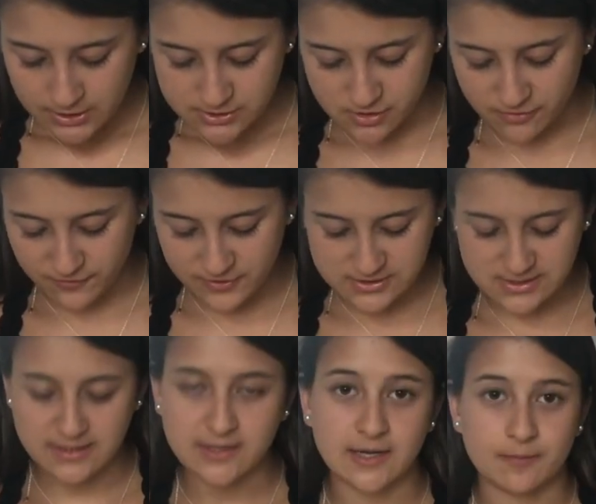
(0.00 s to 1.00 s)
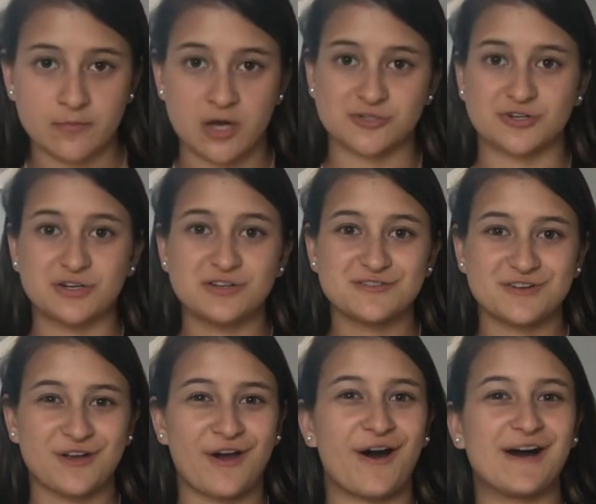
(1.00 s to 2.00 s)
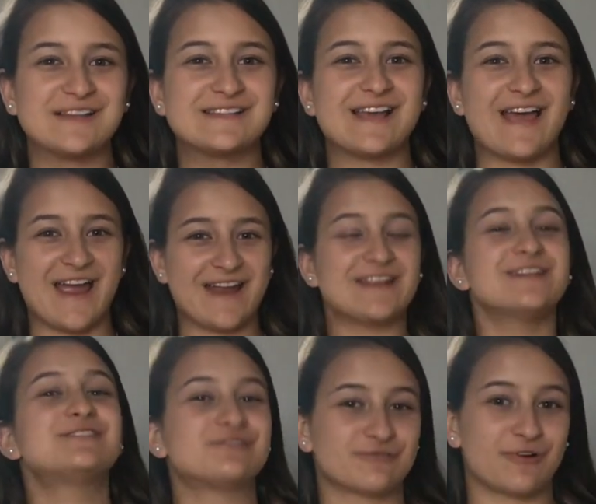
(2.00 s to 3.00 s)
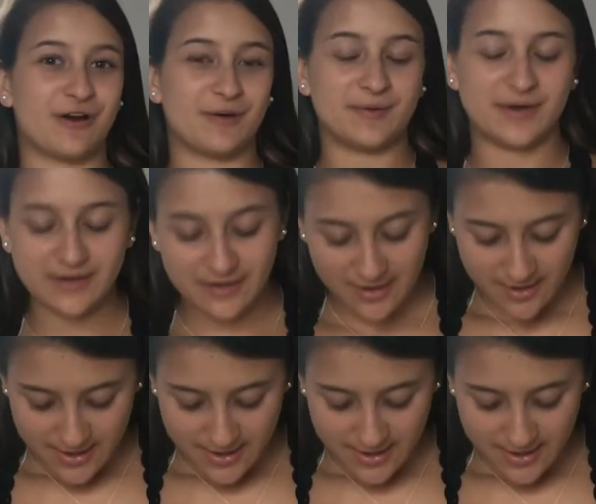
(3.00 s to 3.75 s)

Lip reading: So the first thing, and I'm not trying to cause any drama,